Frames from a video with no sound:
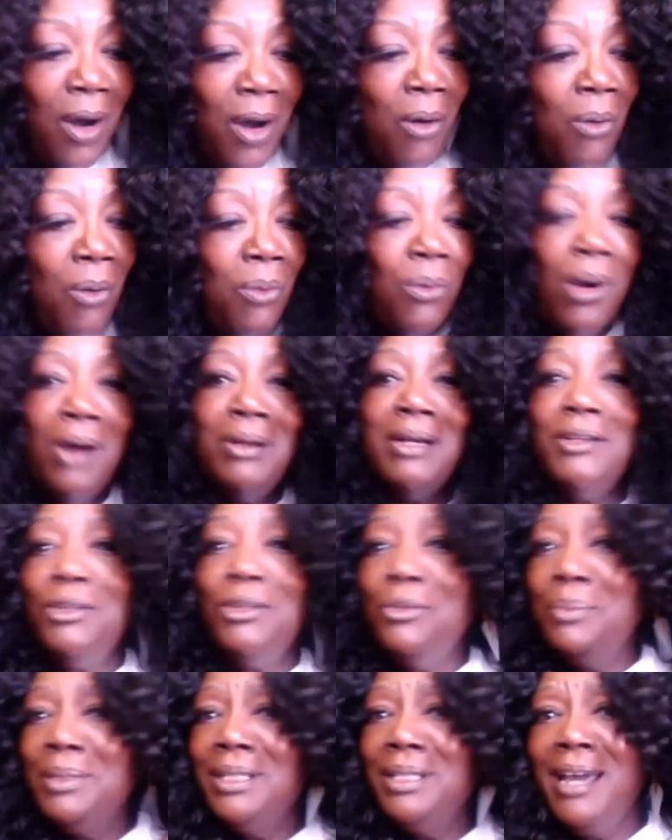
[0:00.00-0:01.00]
a
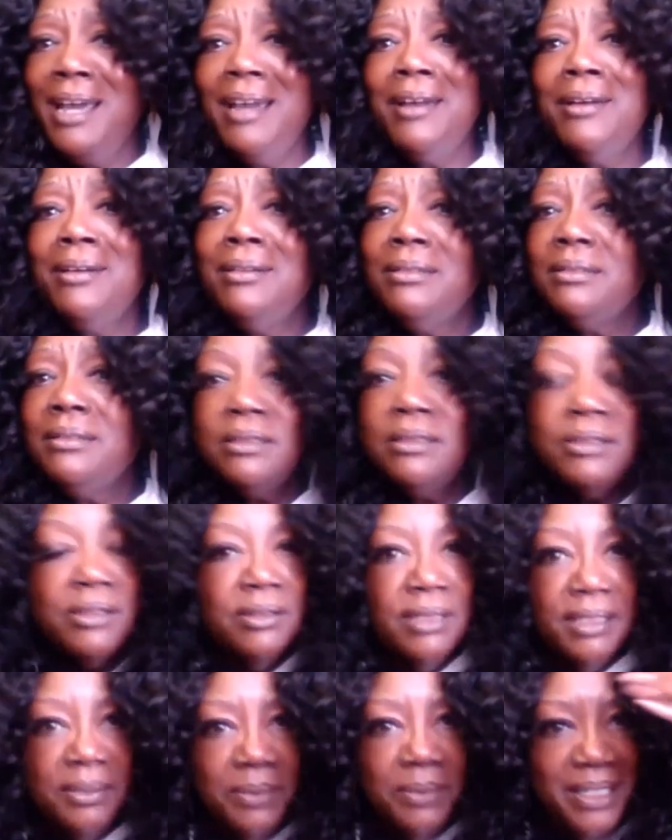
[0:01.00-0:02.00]
human hair
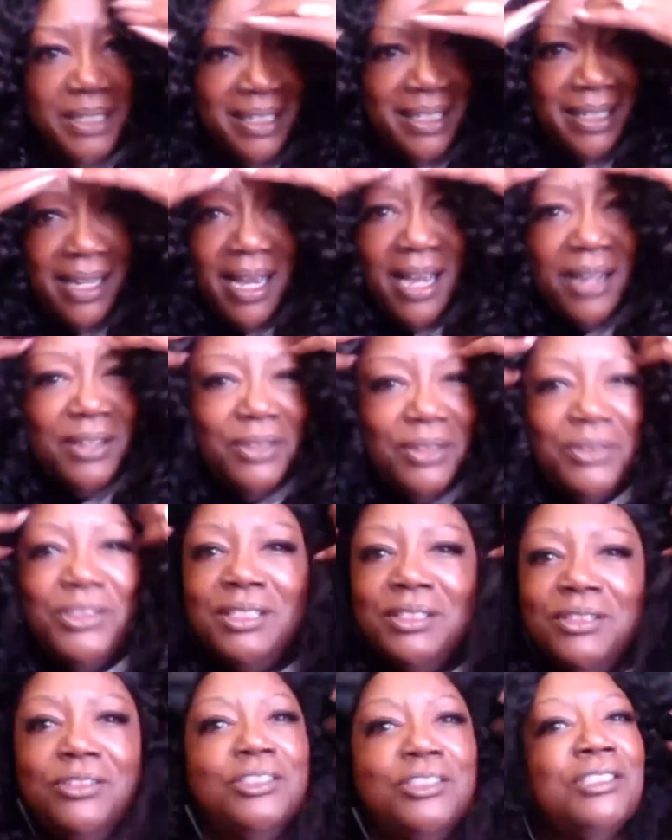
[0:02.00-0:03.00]
curly wig,
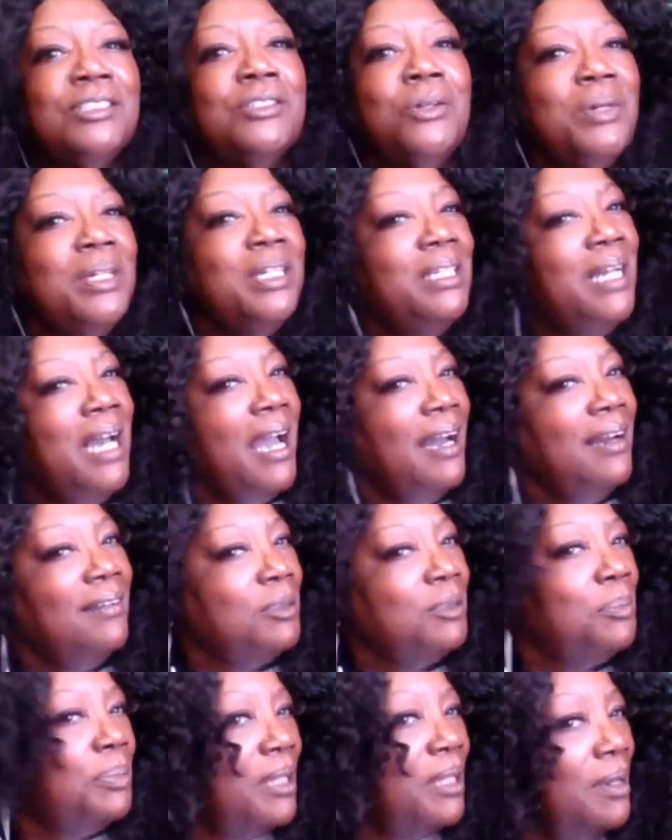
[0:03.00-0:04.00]
you're just going to
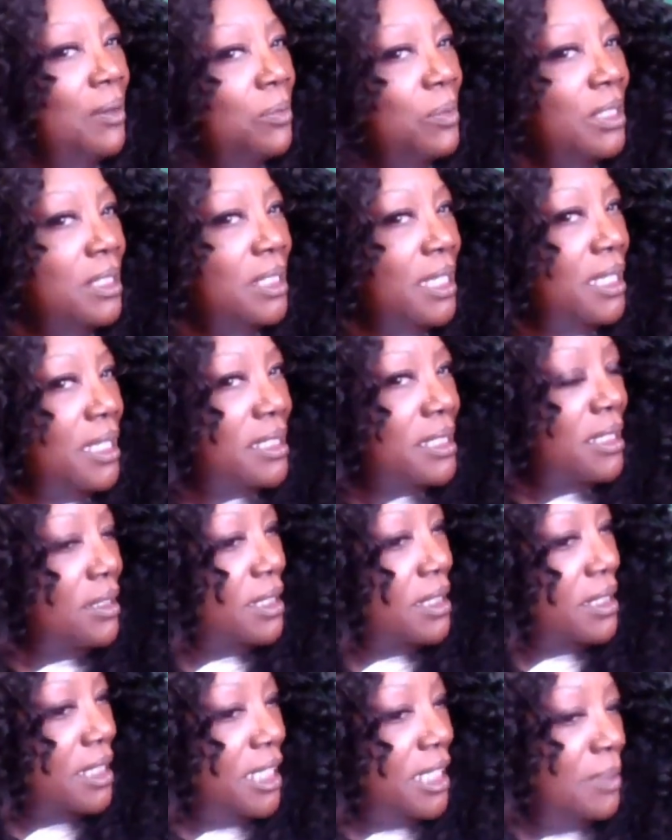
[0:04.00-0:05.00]
have to play with it
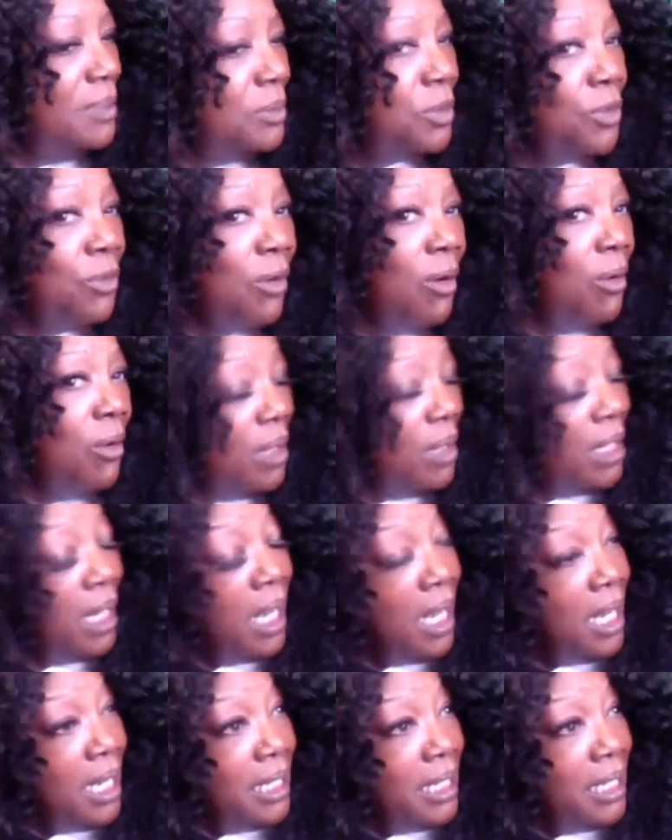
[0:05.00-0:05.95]
until it keeps growing.